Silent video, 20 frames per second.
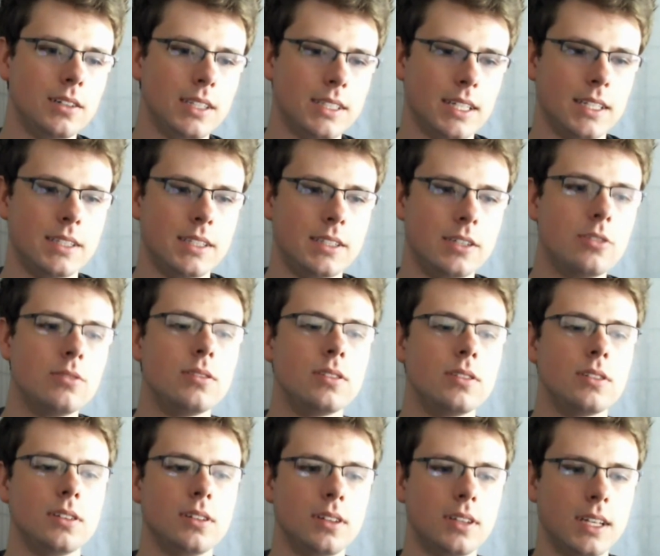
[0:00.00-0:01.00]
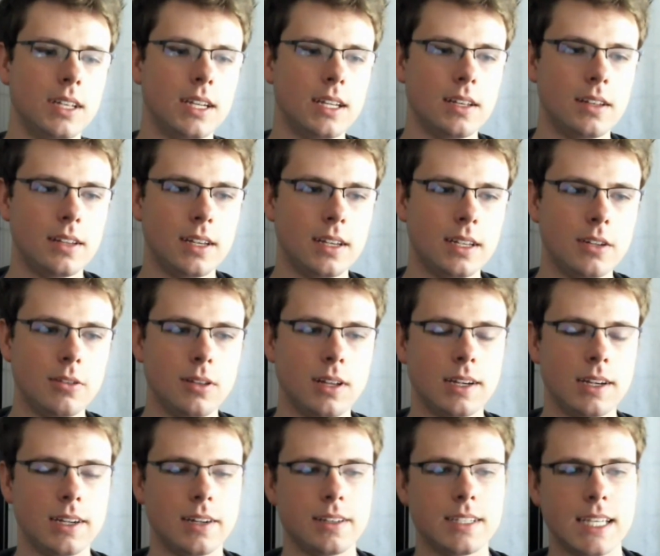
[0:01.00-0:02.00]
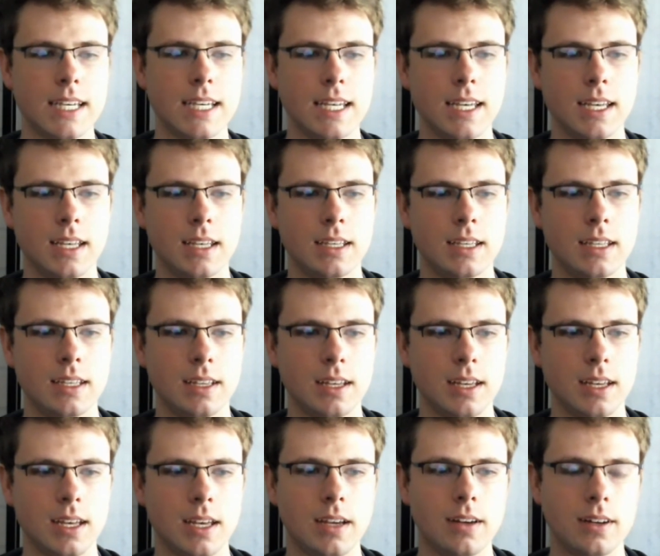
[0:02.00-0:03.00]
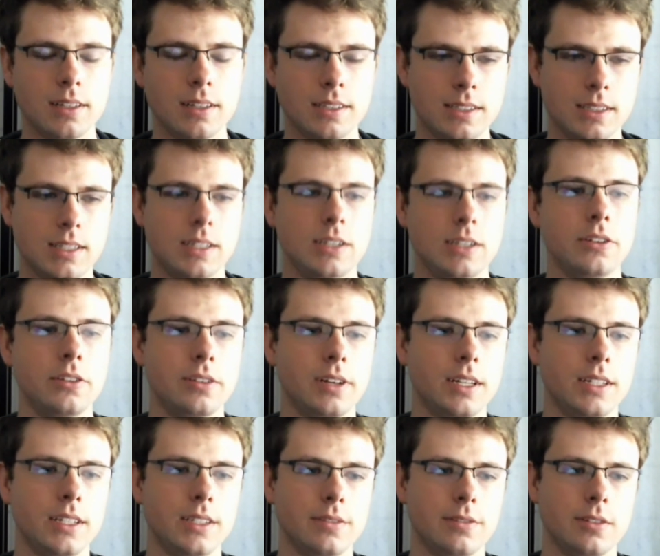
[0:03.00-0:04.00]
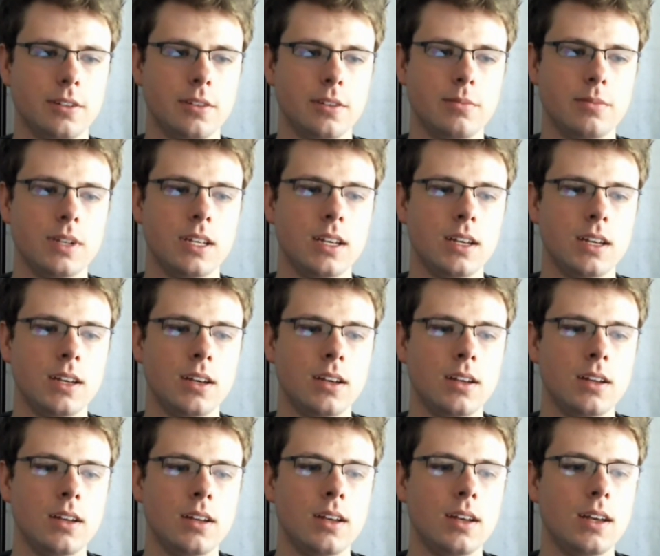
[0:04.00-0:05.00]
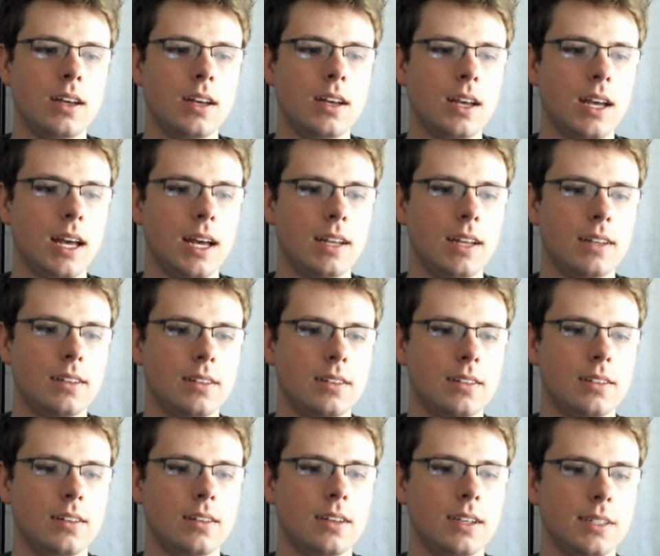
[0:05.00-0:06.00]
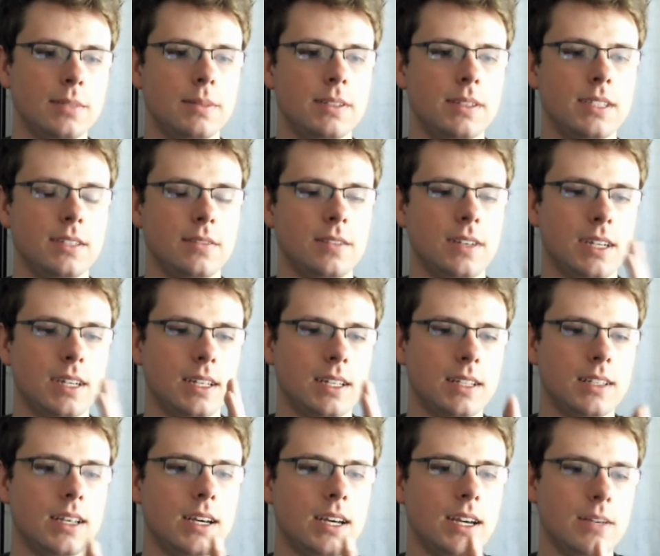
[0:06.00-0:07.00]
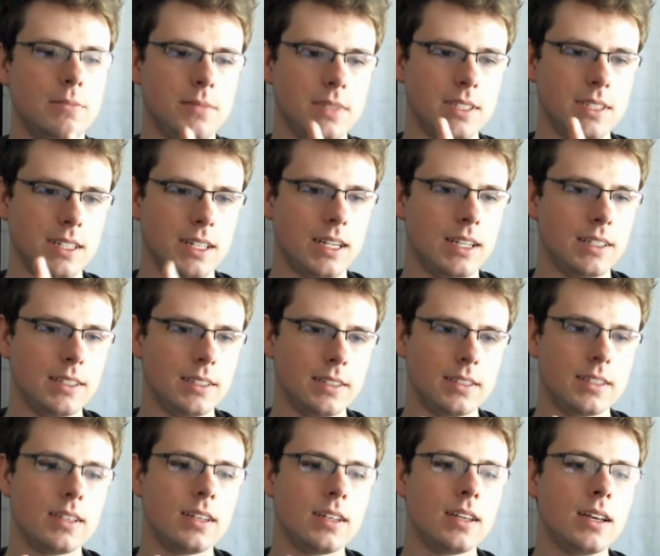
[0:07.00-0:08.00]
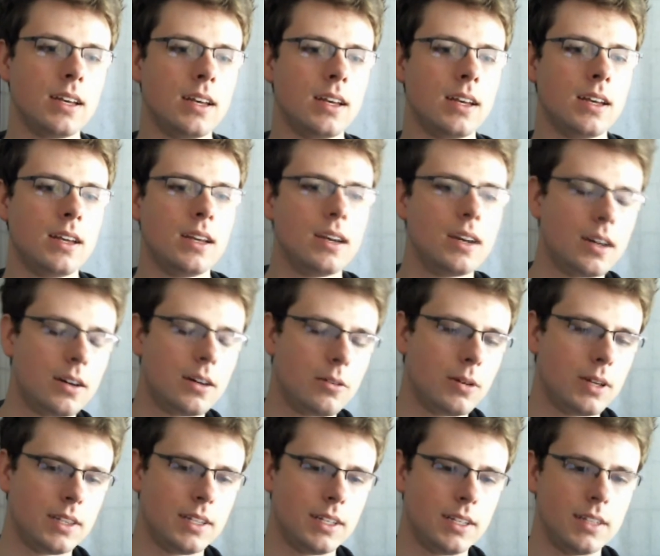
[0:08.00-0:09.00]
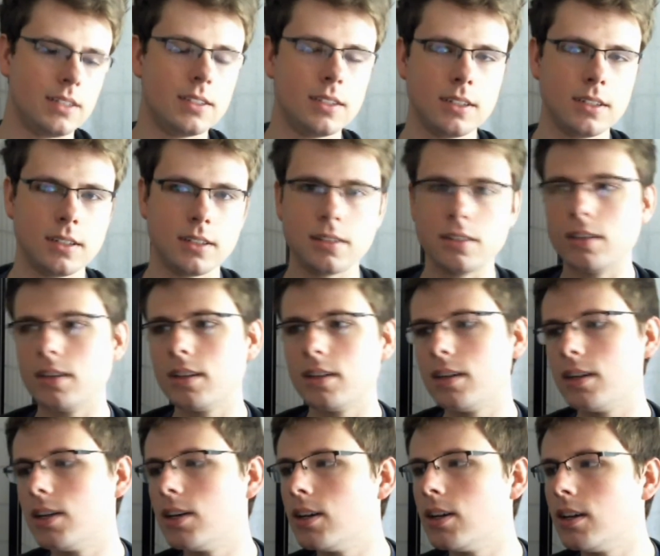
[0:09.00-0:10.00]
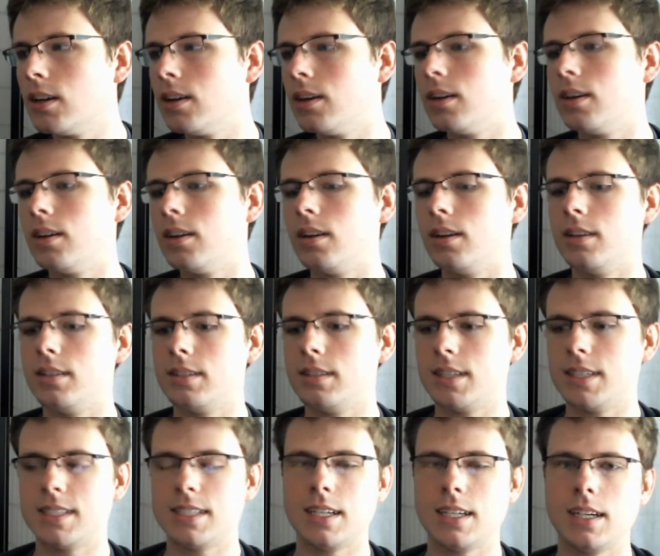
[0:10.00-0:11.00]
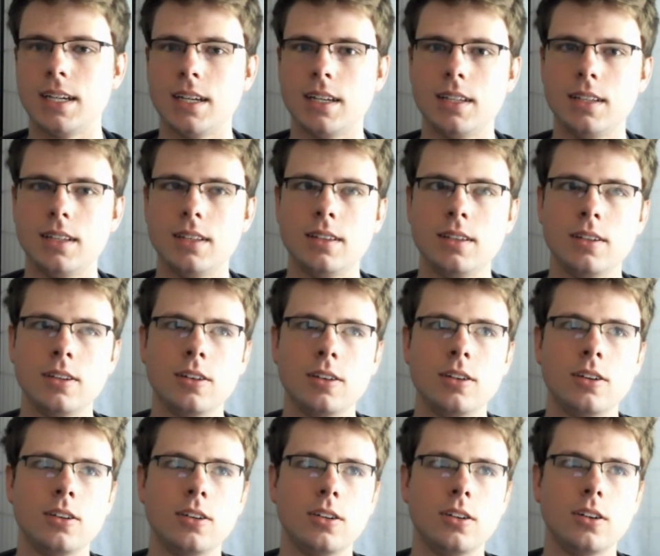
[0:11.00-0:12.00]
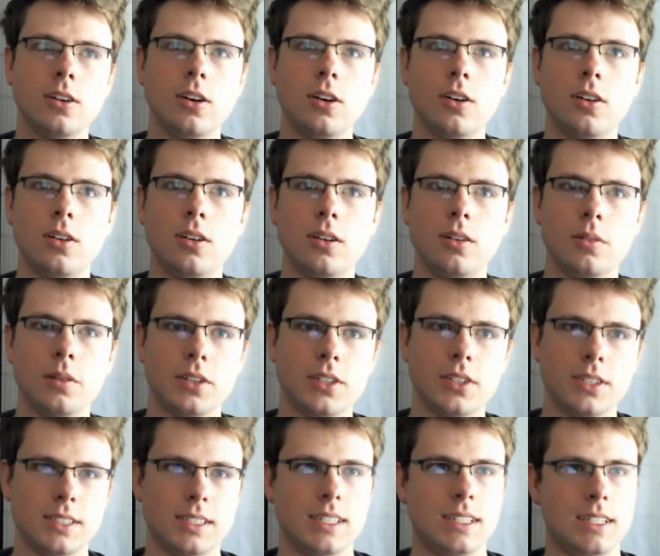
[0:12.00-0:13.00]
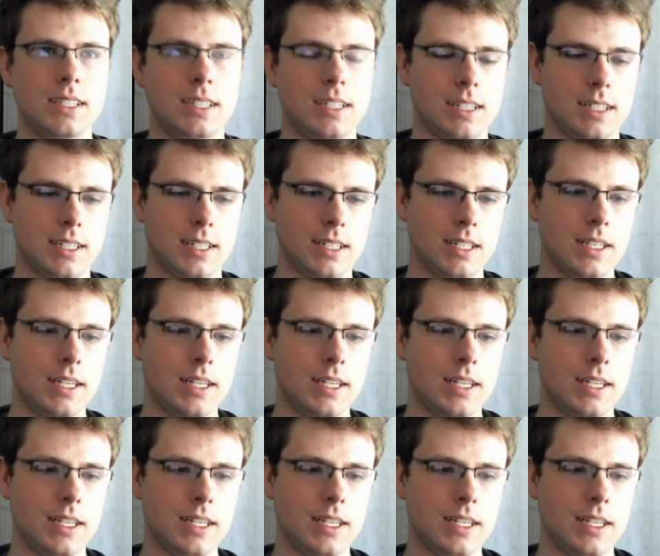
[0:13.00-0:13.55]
is they no longer take a constant Q transform at a specific time slice. What they do is they say, oh, we're just going to